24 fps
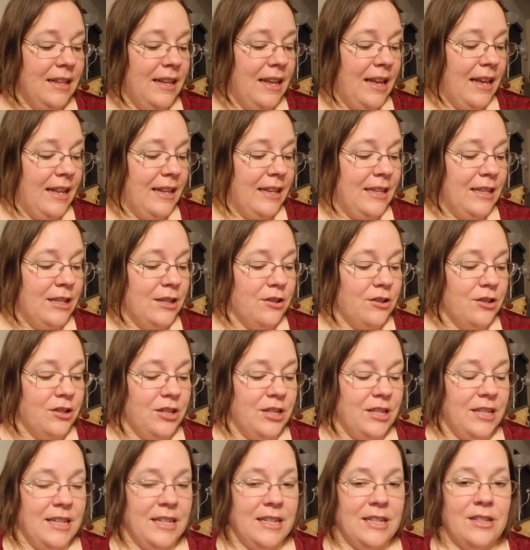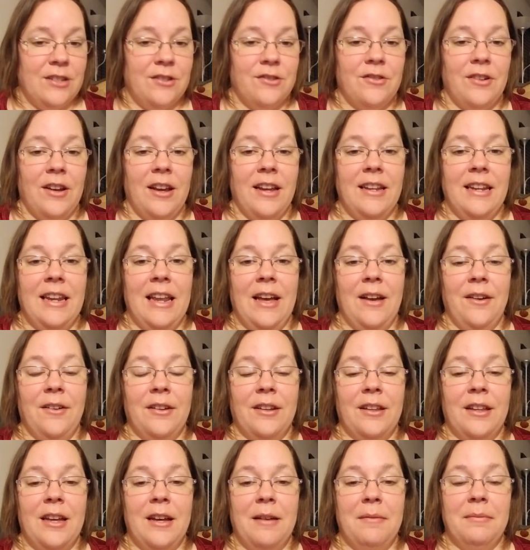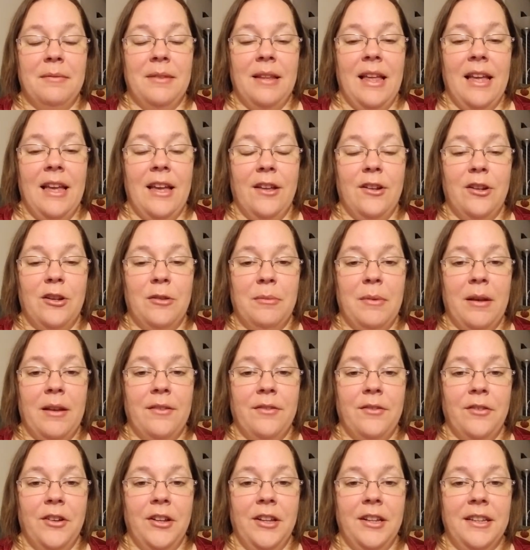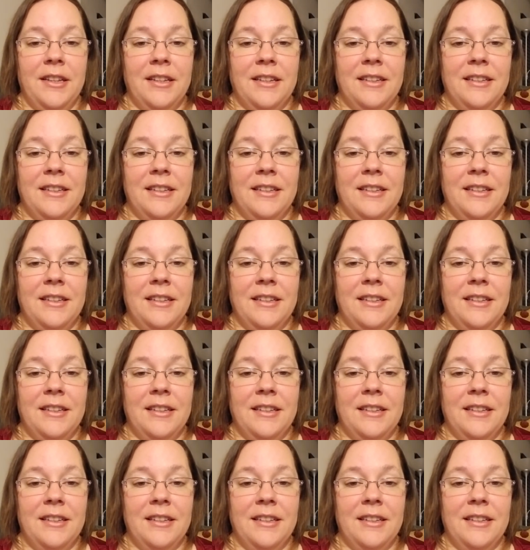And here she is right now to come lay under my foot.